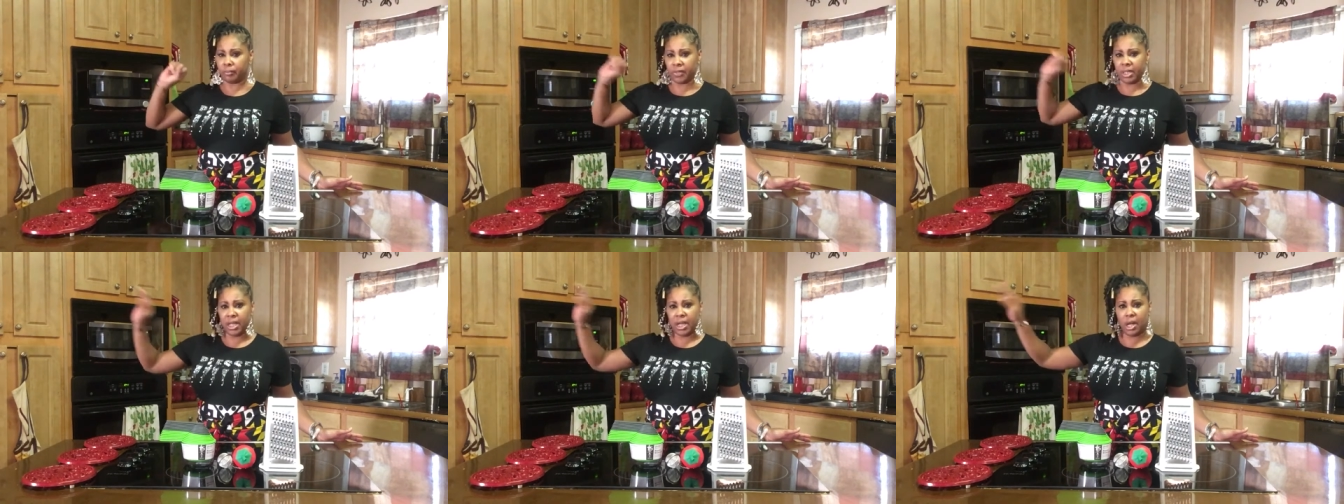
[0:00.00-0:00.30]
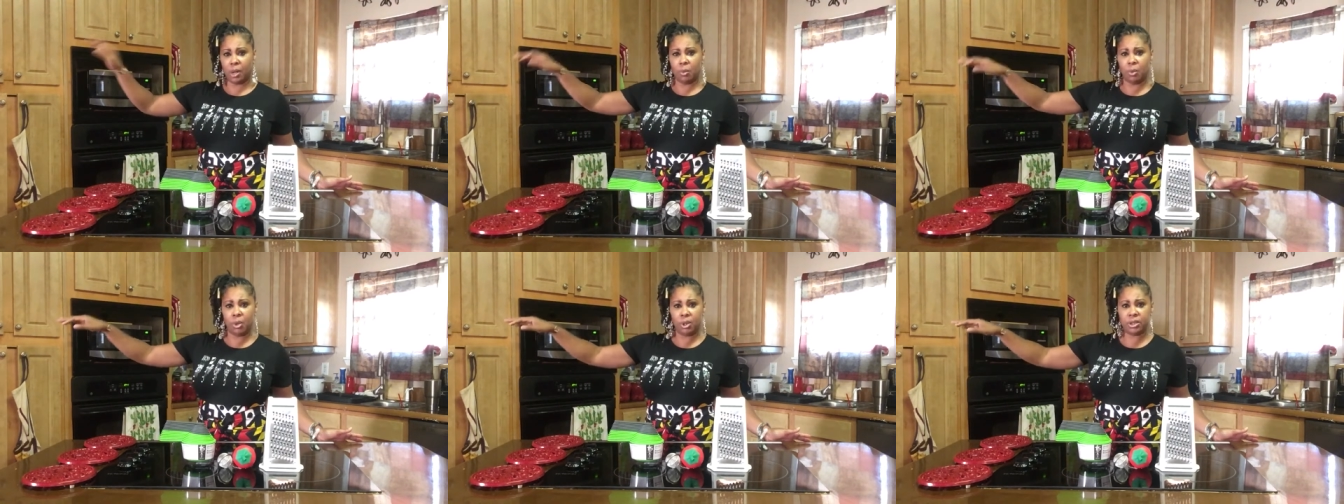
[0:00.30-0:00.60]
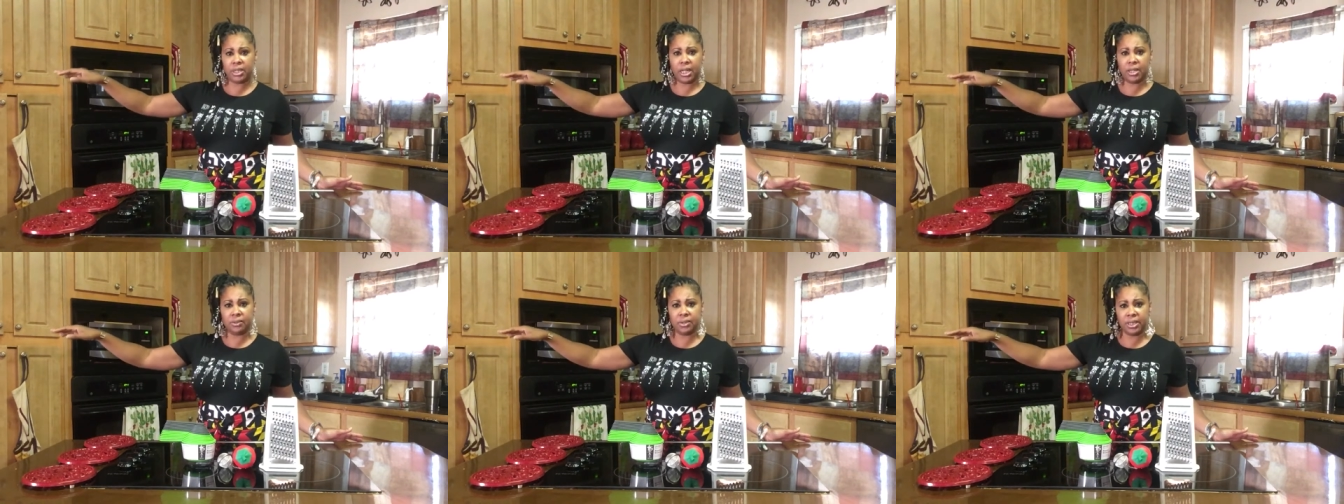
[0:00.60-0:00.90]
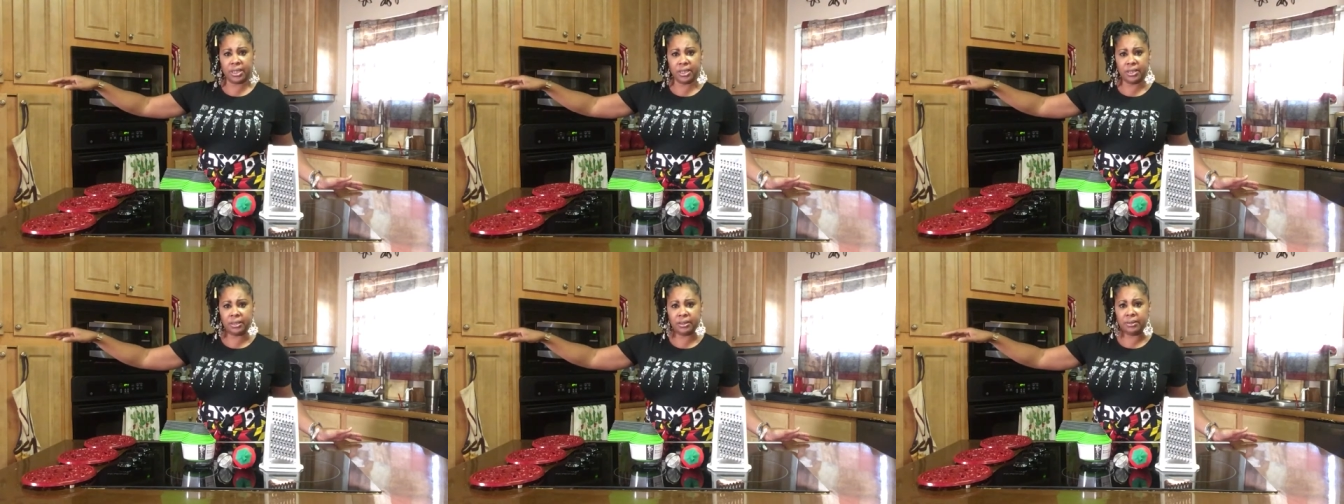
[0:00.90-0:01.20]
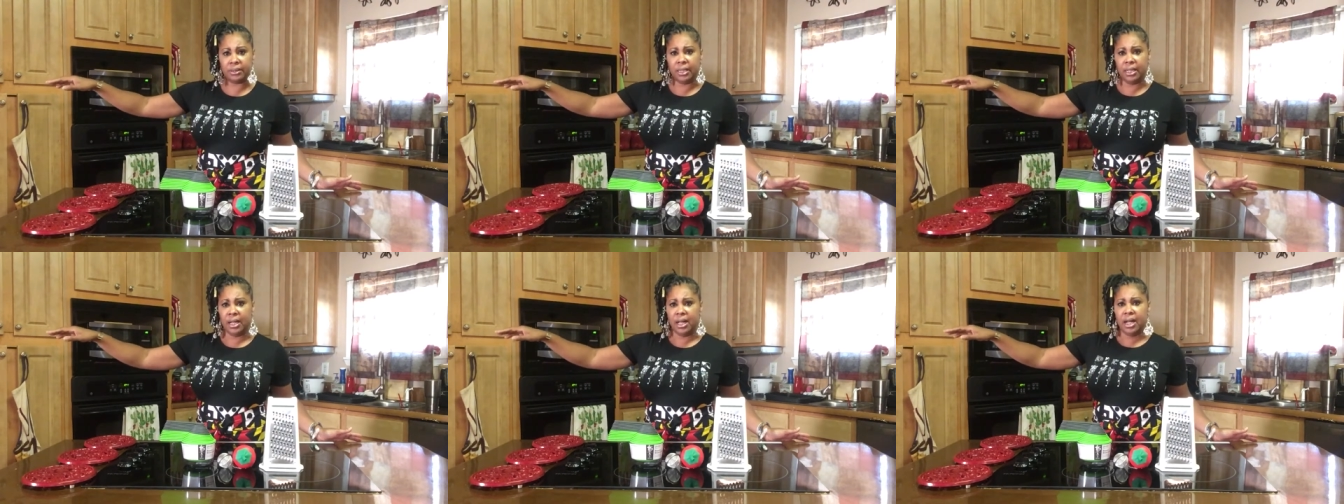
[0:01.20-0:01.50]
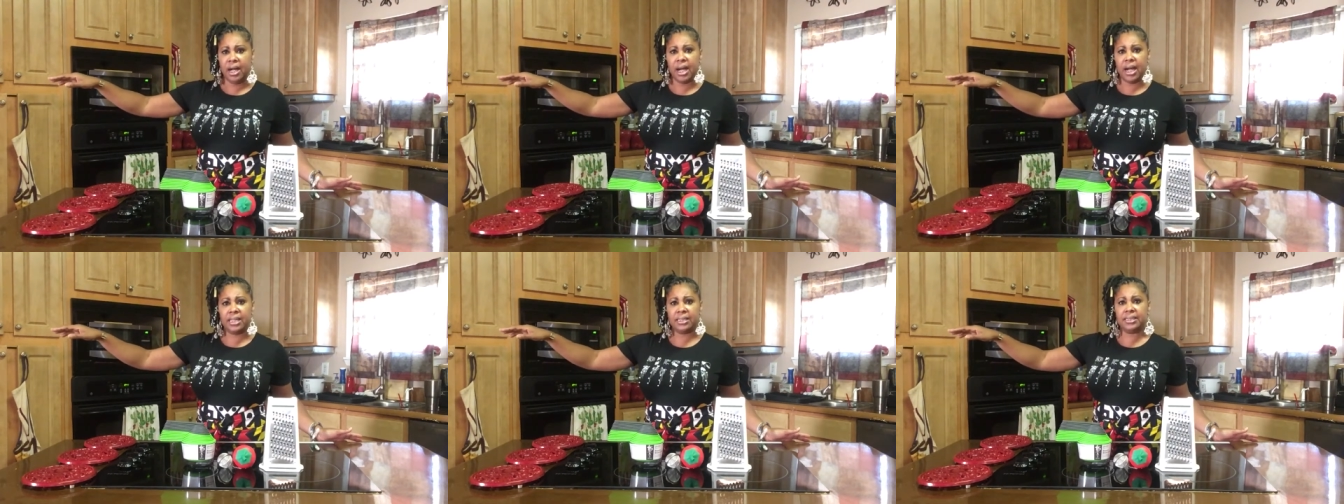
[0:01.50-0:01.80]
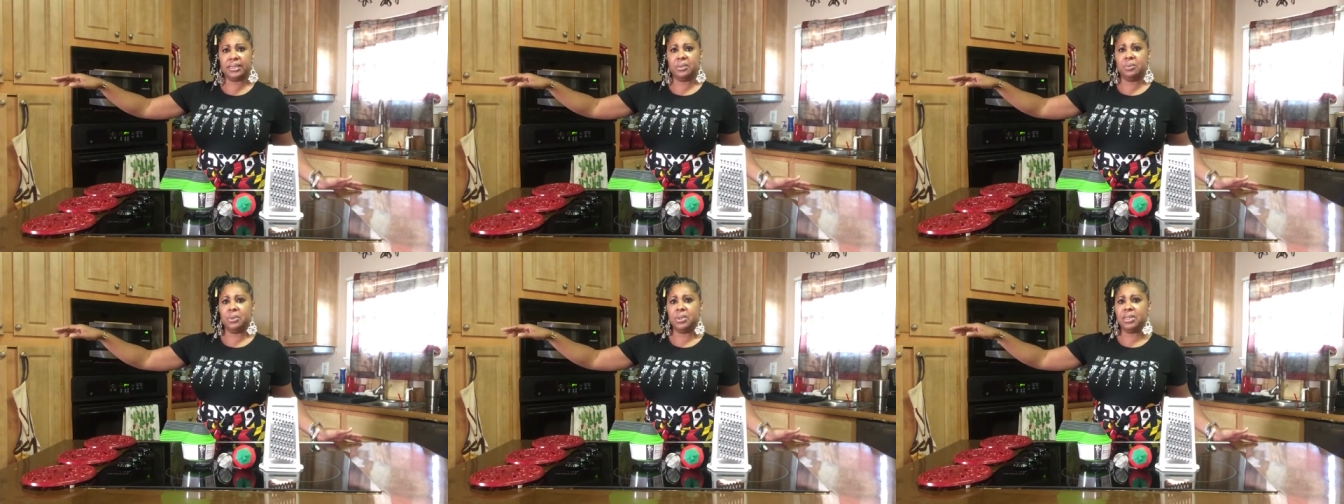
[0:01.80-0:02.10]
I walked out there. I
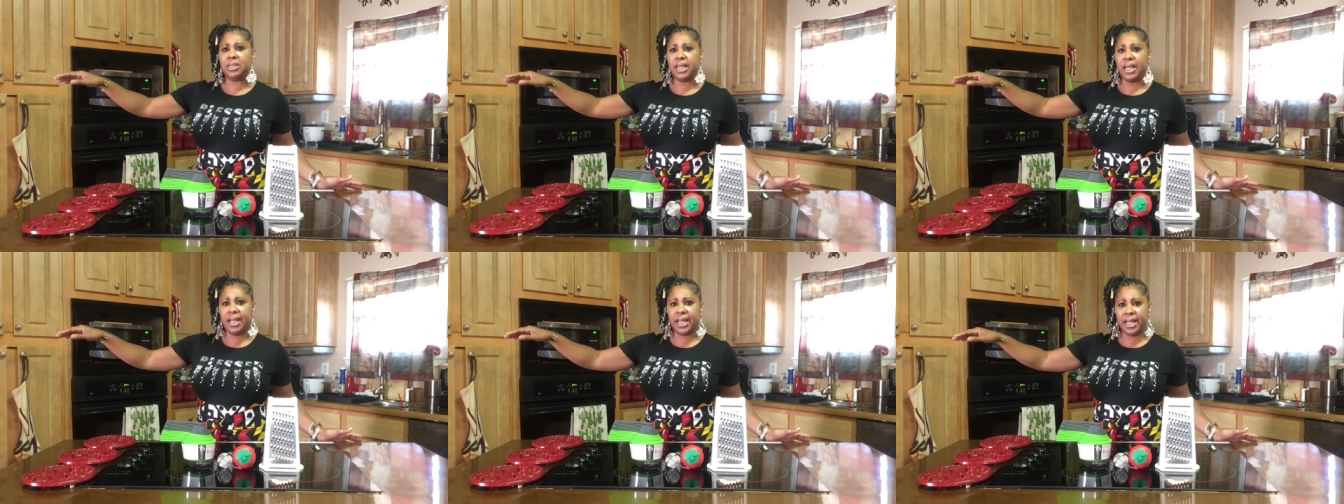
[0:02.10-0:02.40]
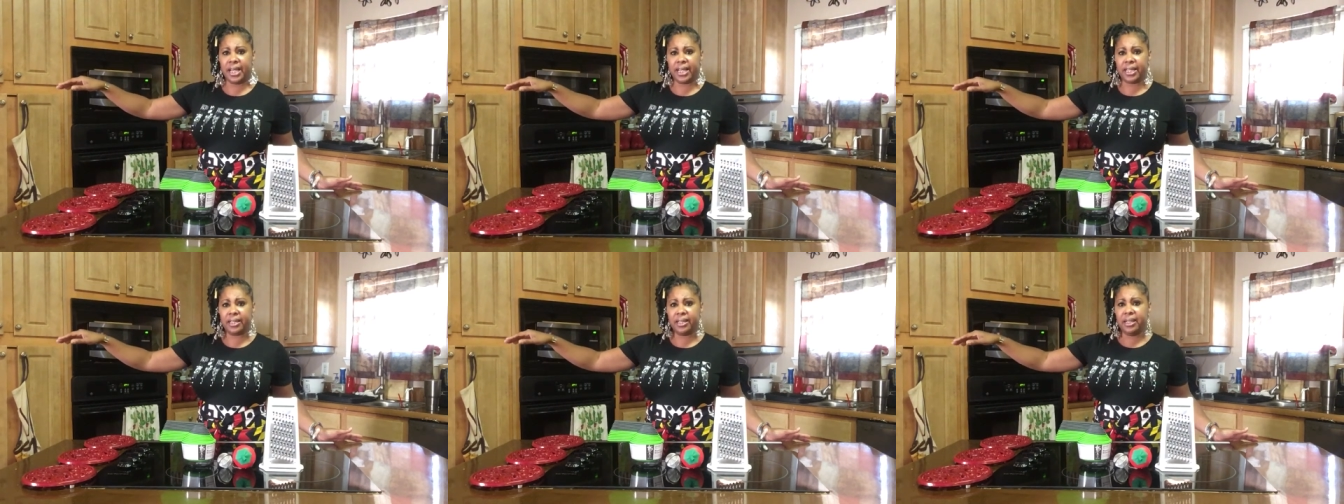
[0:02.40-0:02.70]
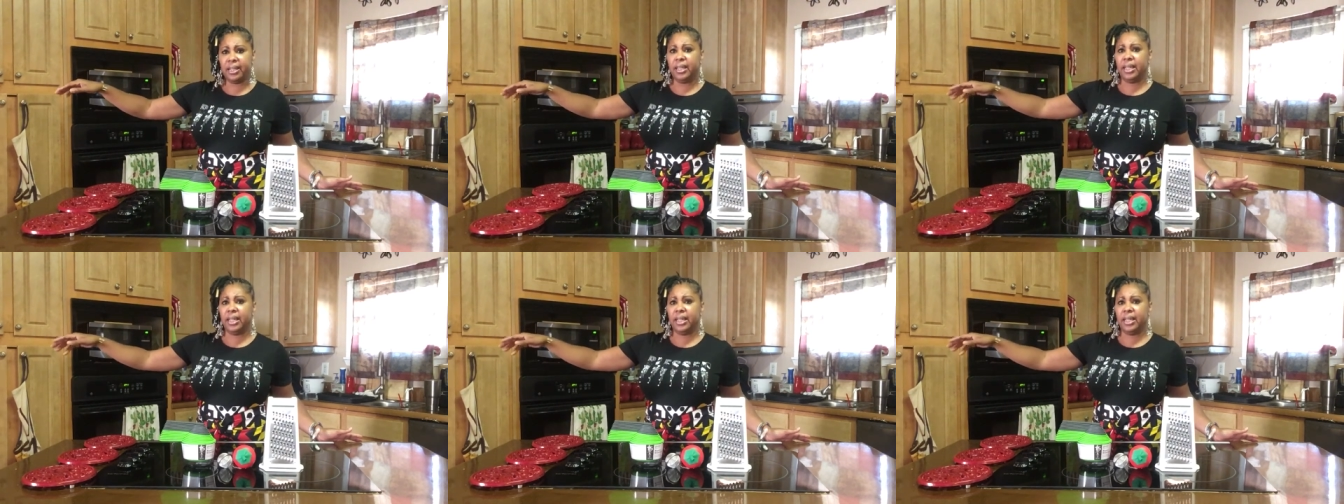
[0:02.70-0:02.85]
said, what the heck?